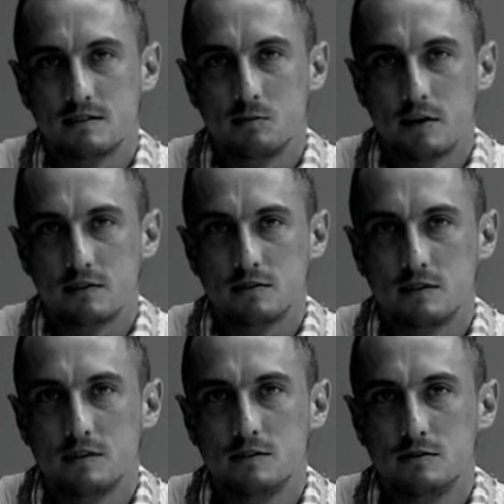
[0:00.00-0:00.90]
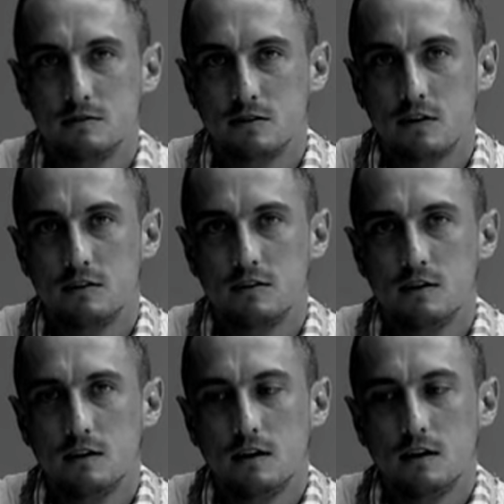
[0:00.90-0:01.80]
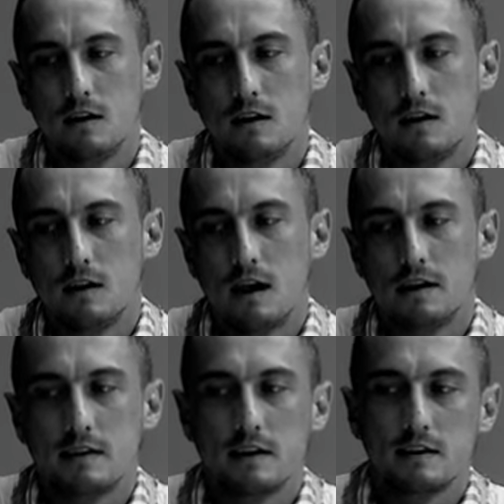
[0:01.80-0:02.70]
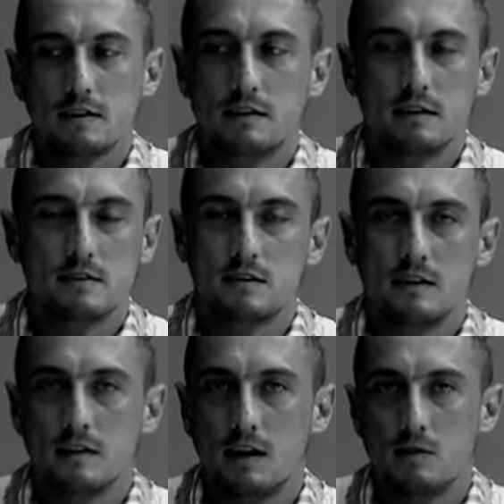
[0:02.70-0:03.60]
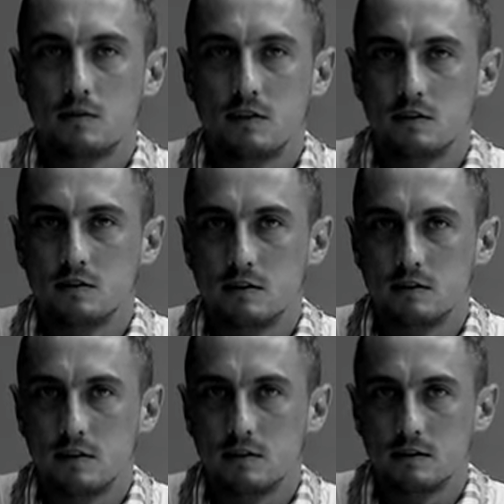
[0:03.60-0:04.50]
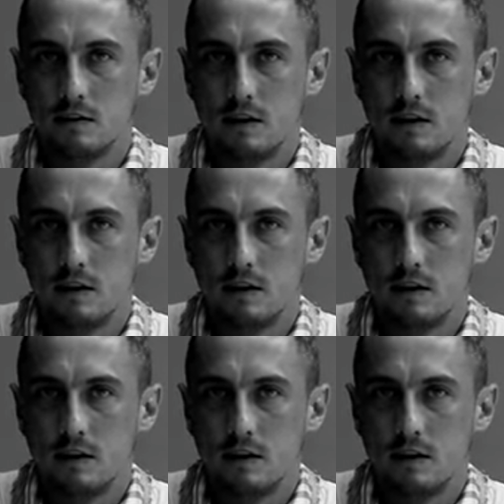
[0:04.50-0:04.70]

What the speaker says: the present a little. So I take things as they come, season on season,